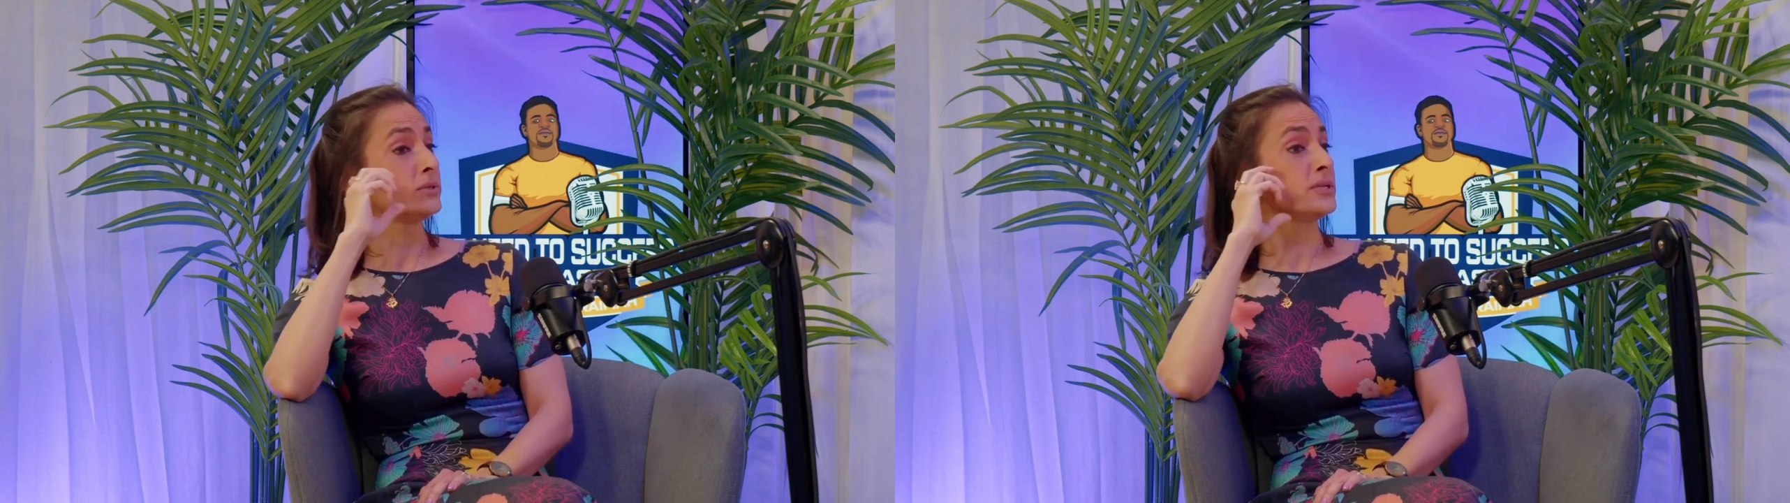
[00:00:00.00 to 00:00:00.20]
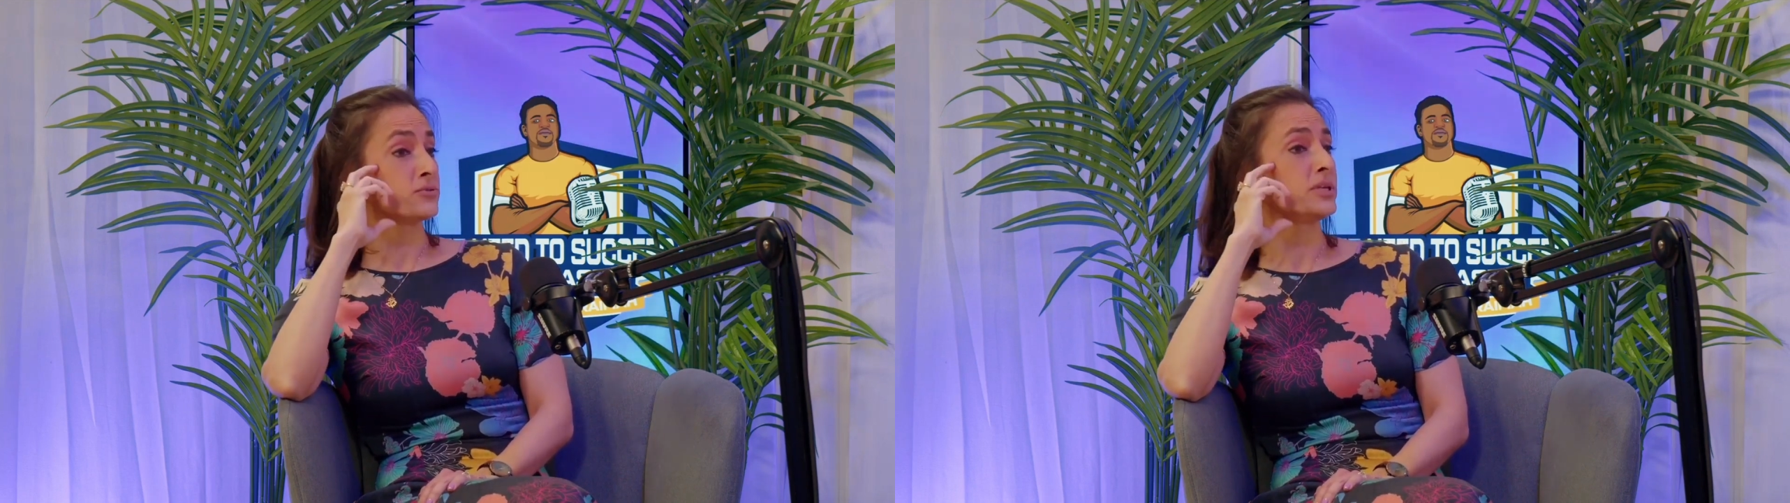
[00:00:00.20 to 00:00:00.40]
you
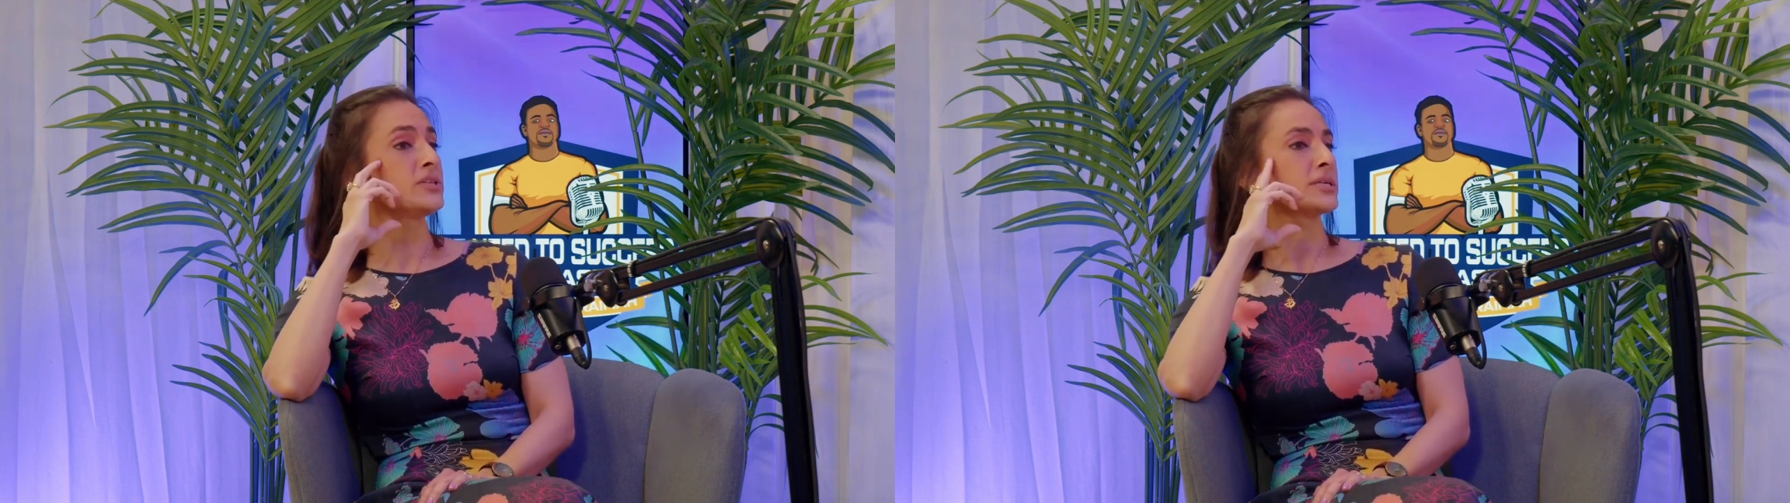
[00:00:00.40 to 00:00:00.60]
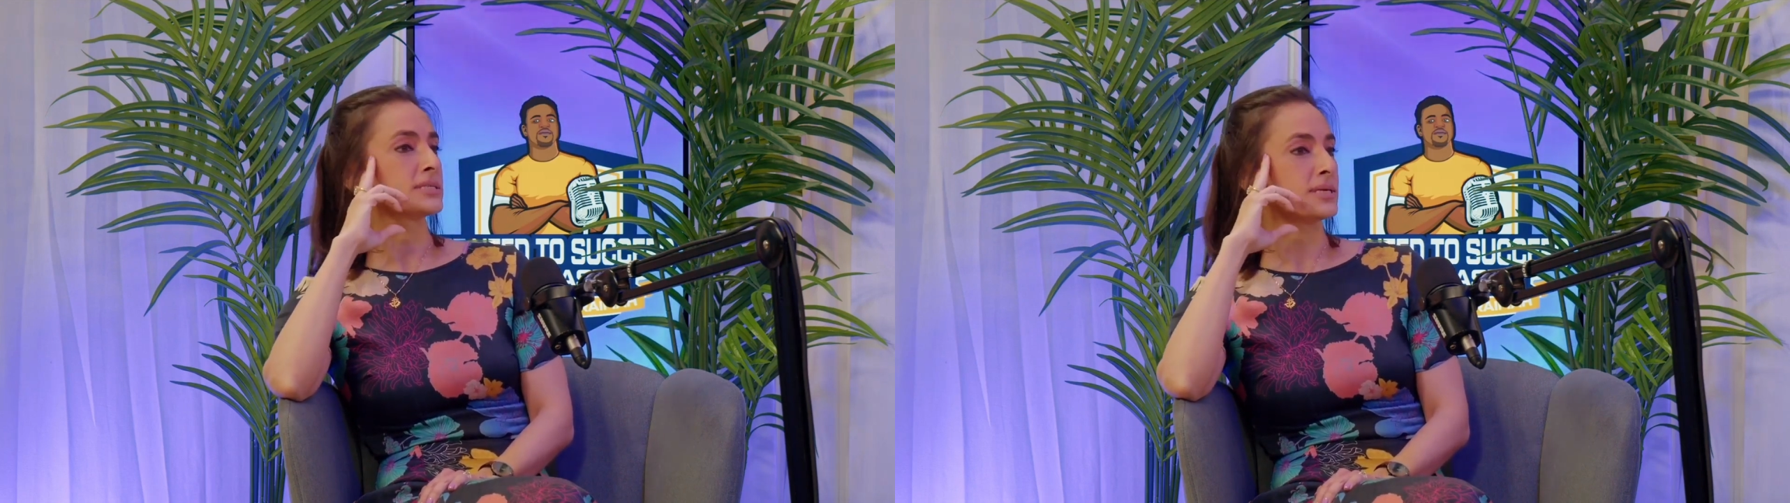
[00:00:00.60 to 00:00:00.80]
literally
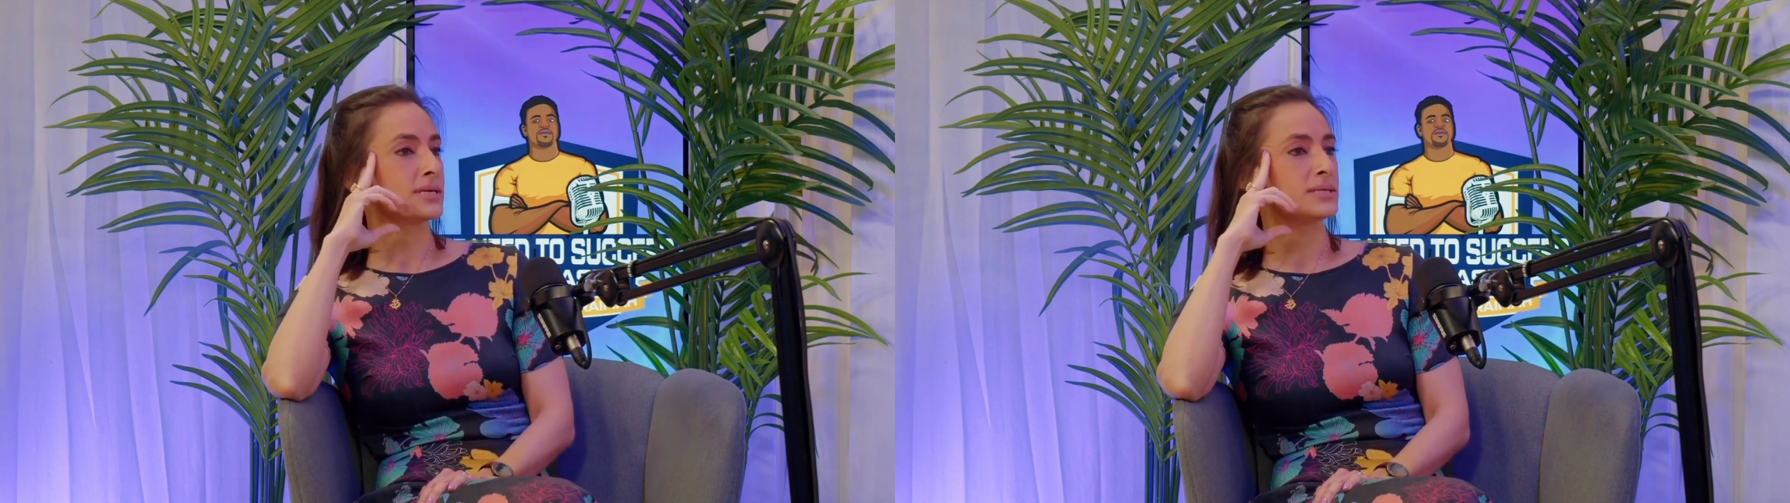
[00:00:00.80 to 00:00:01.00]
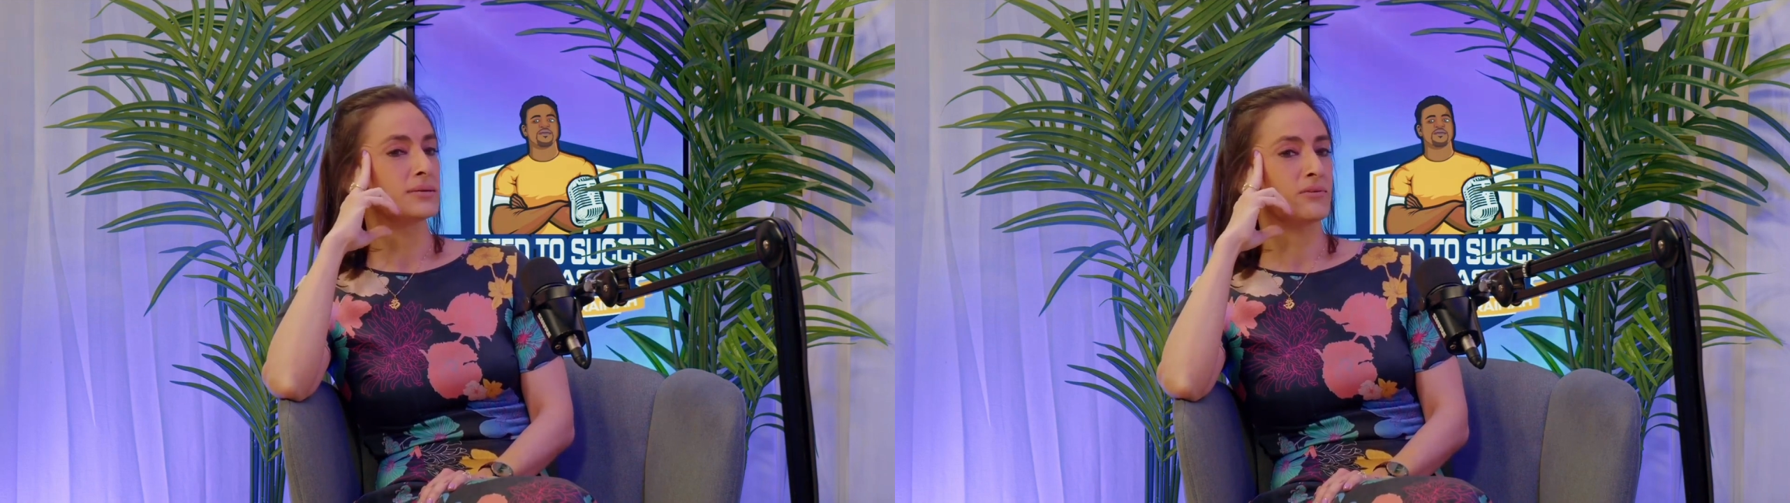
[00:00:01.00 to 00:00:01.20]
just
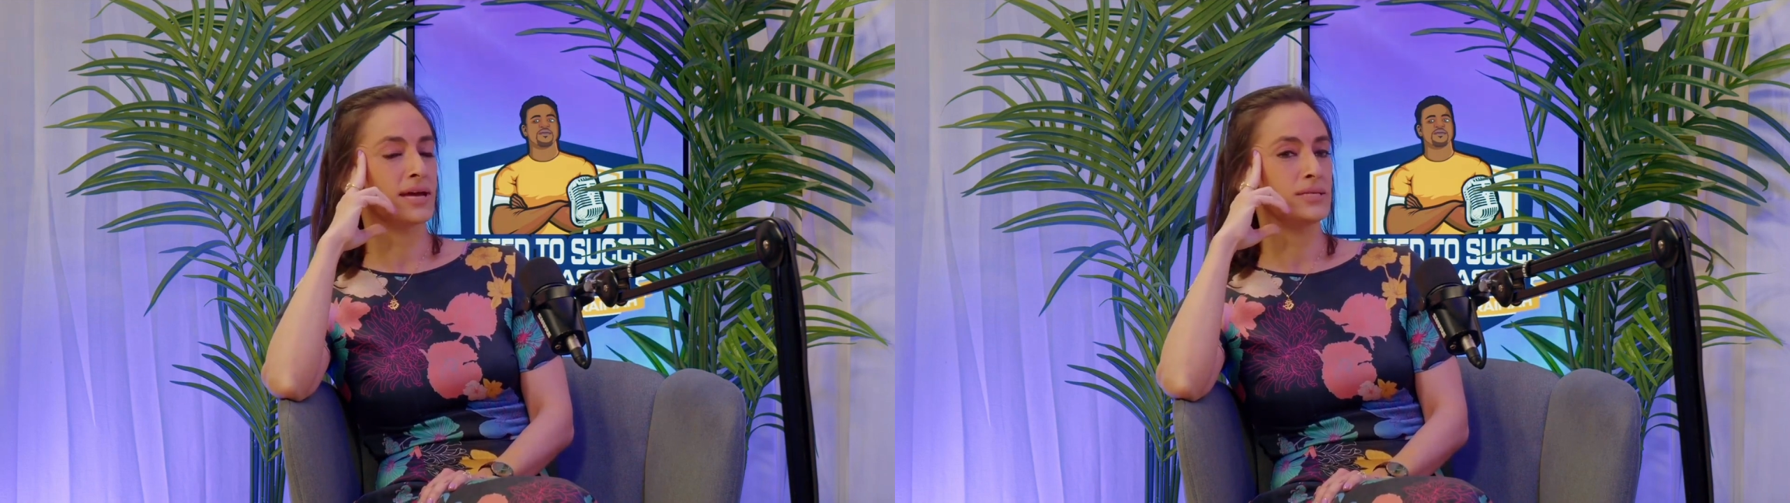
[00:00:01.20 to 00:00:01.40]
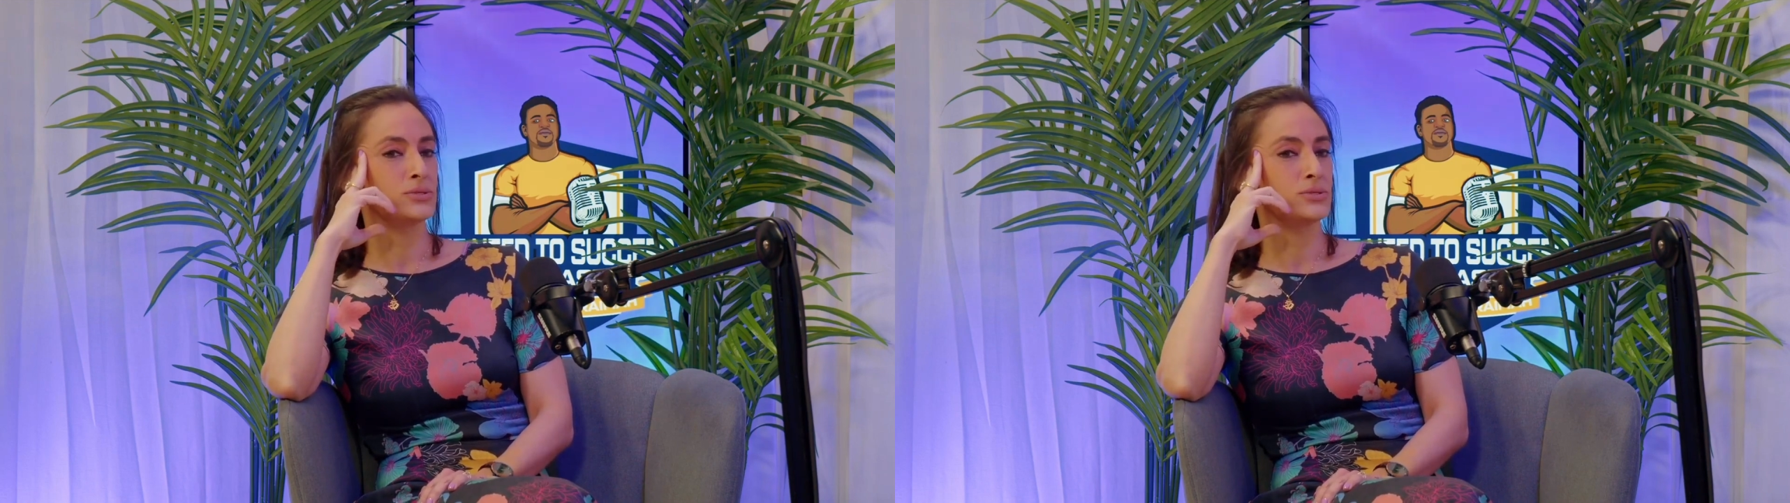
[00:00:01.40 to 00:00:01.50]
said, right?